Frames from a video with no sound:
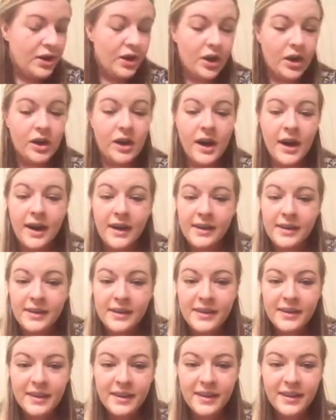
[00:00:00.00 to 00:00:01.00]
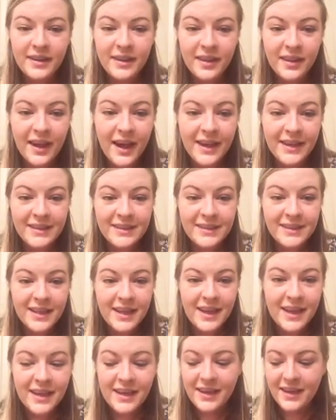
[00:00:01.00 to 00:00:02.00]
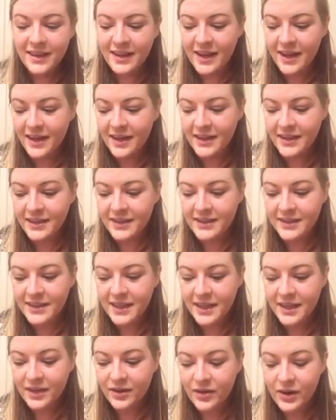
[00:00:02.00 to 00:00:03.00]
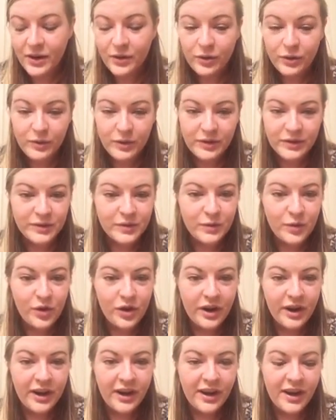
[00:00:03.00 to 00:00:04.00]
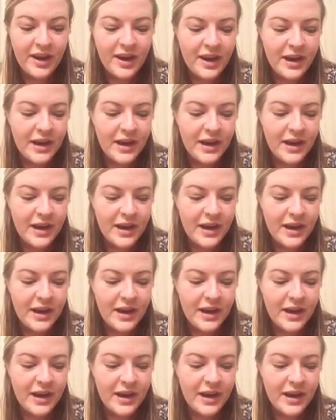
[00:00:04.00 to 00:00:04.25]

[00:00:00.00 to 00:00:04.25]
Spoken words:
all right, that's it. That is getting ready with me this morning.